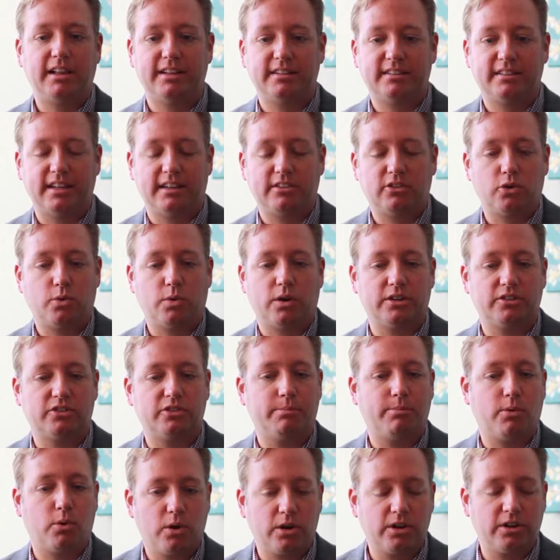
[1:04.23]
I sent to our
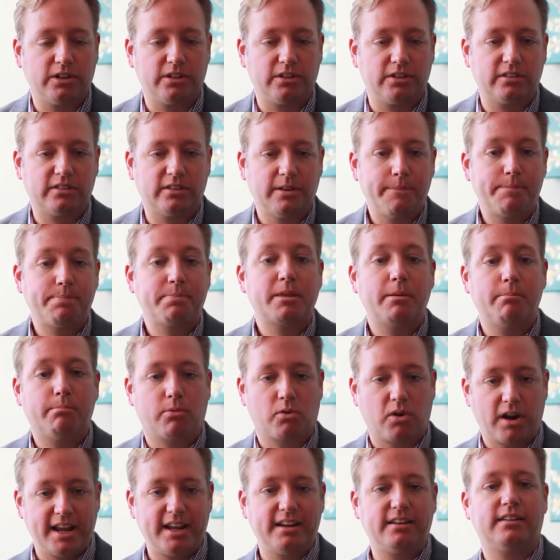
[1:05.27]
supporters
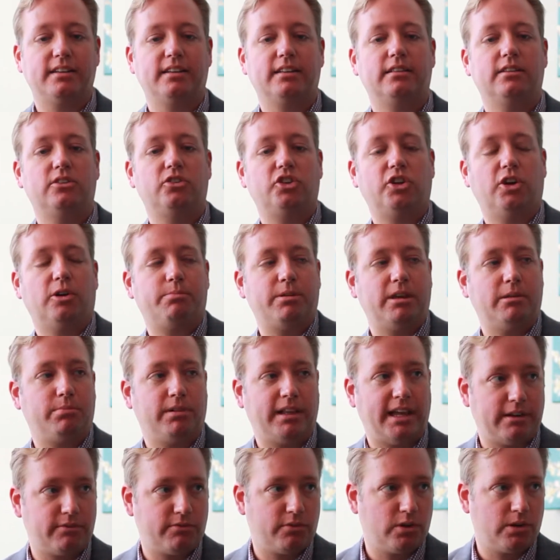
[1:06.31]
branding the GOP
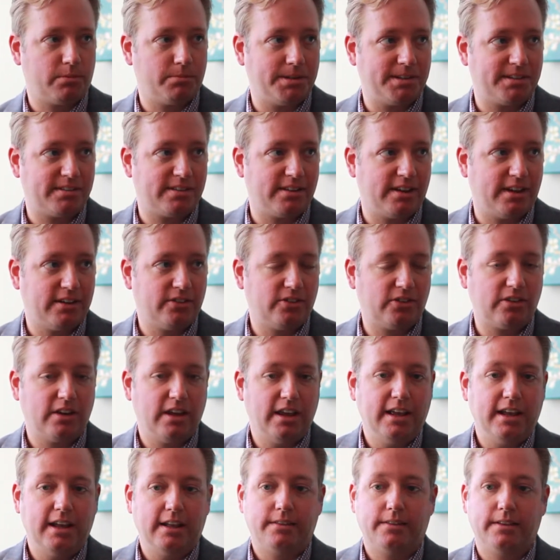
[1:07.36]
platform as such
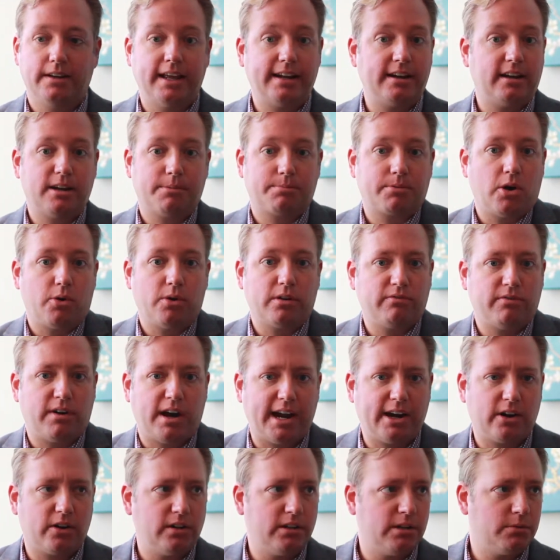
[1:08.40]
that ended up going
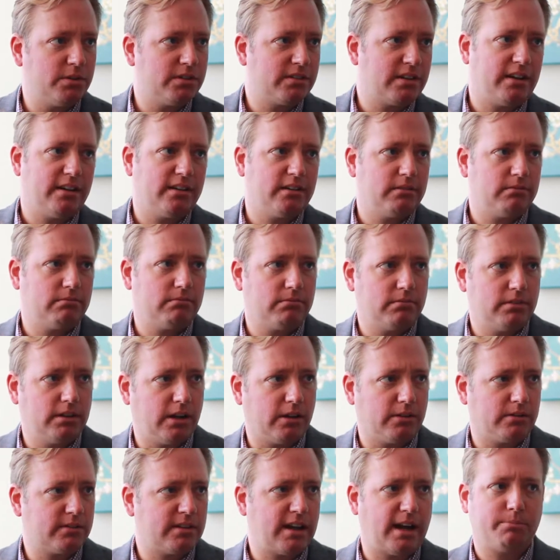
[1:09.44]
viral. It was on
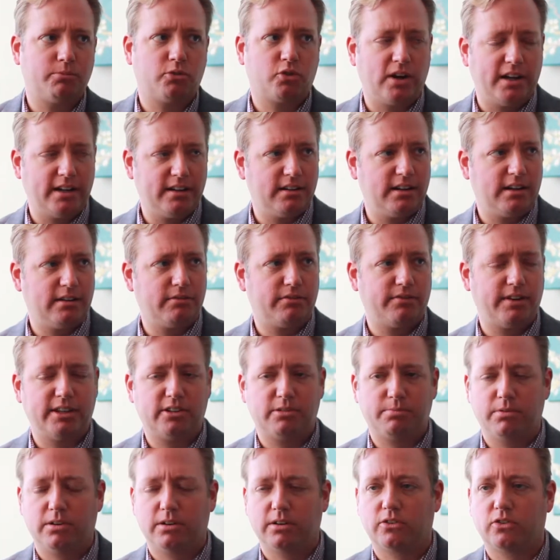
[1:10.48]
top trend on
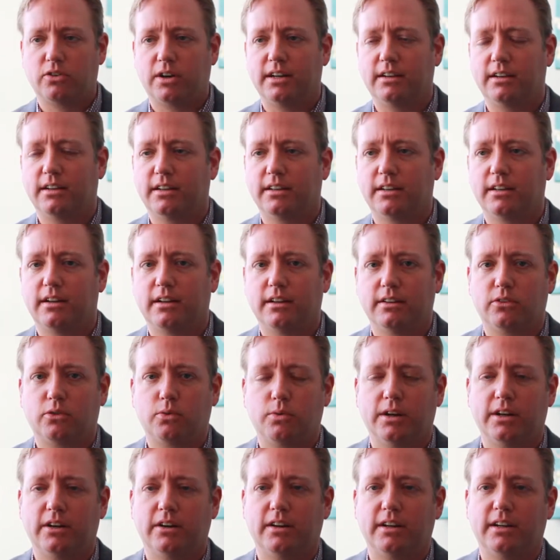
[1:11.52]
Facebook, trending
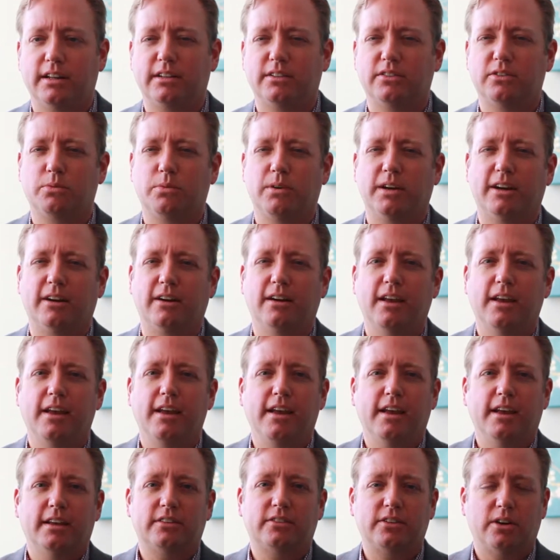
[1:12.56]
Twitter and elsewhere.
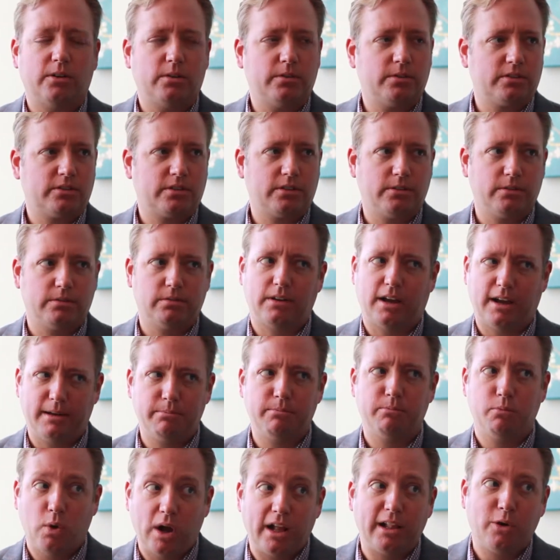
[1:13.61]
So
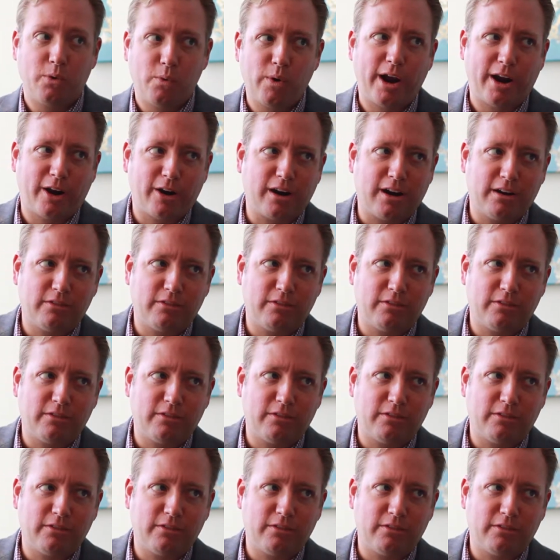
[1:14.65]
I'm well aware